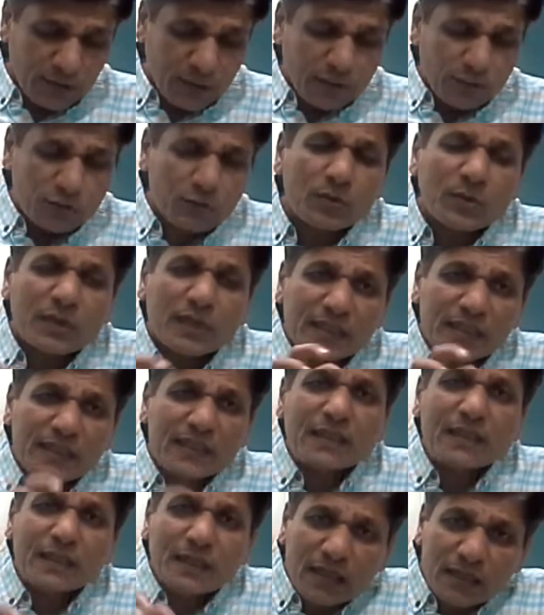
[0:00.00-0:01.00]
So these
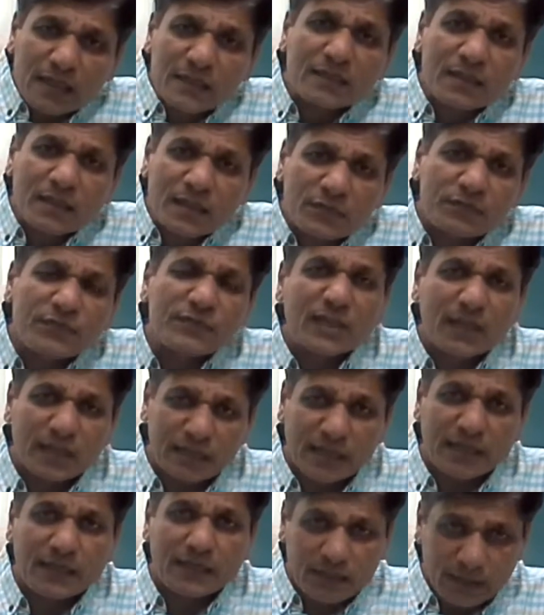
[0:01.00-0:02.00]
are the clusters which are
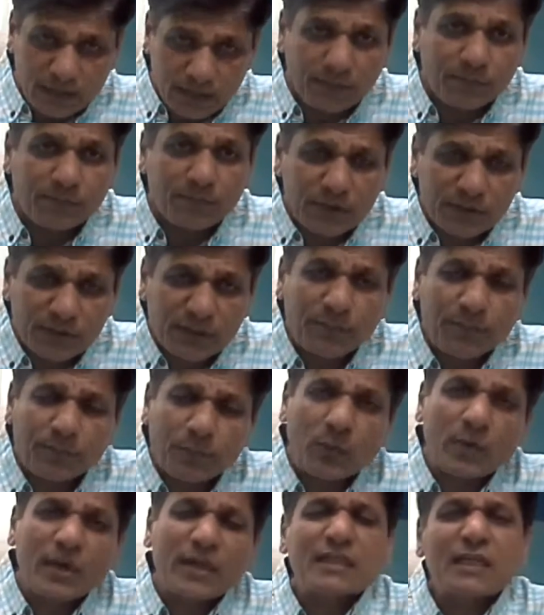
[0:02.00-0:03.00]
there. Some
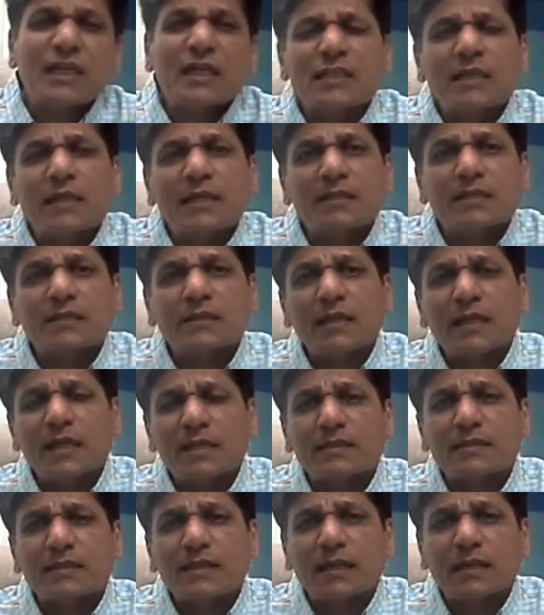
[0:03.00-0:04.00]
progress
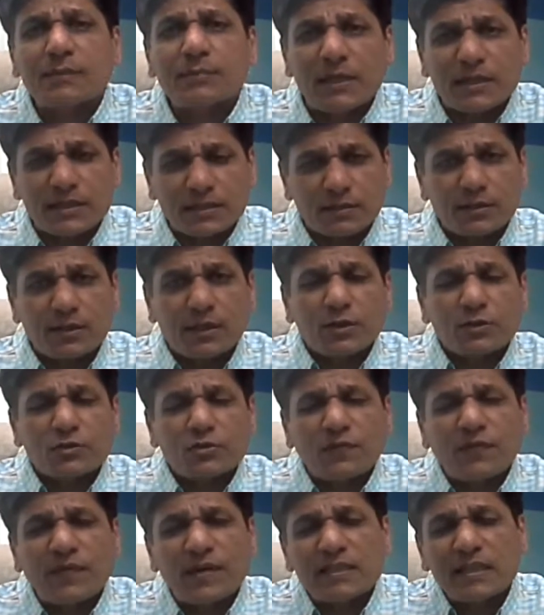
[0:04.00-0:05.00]
has taken place so
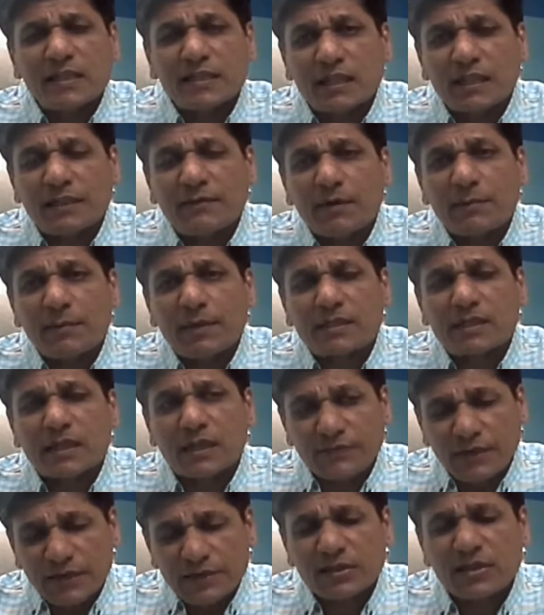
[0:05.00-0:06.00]
far. The Geneva based
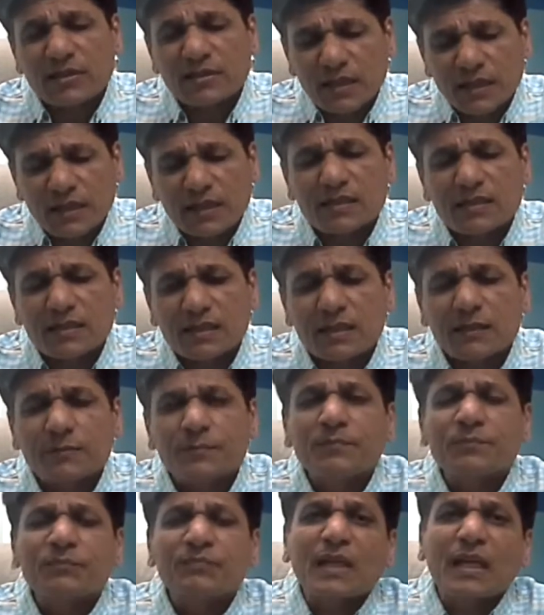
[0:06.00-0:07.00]
conventions are concerned,
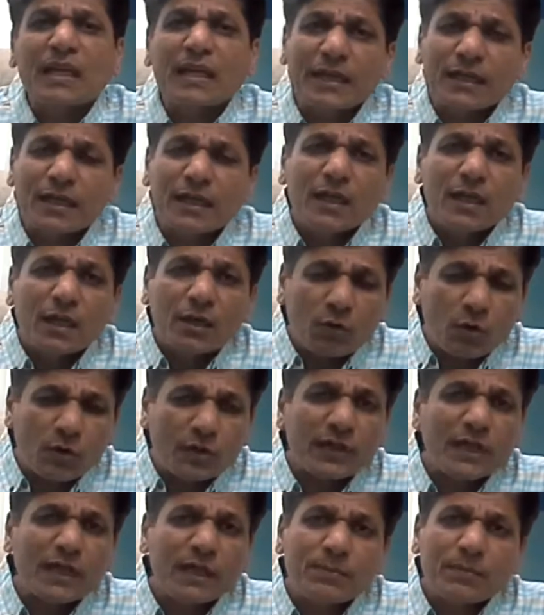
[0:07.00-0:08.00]
like
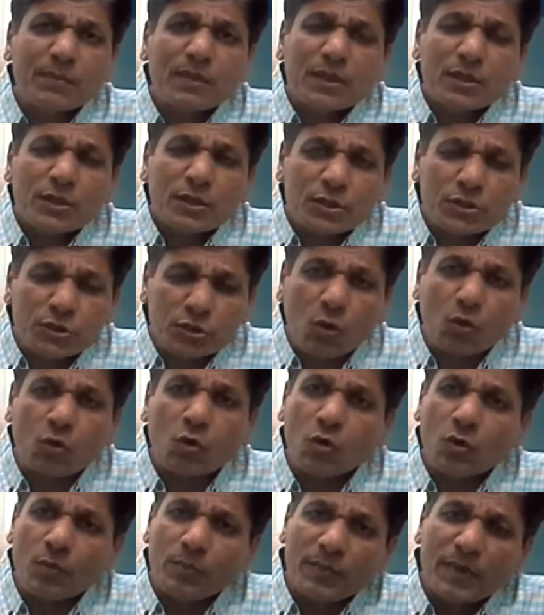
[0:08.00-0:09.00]
Rotterdam,
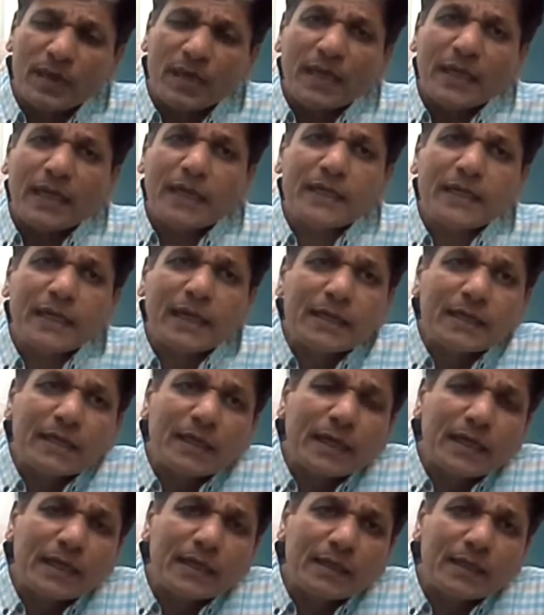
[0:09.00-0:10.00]
Stockholm,
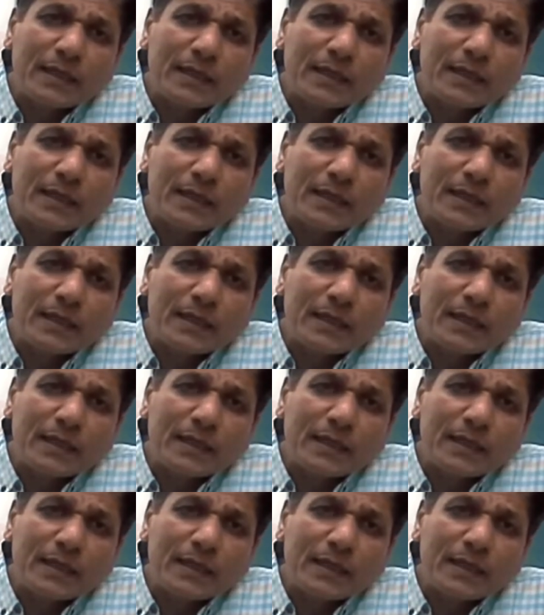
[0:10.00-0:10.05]
and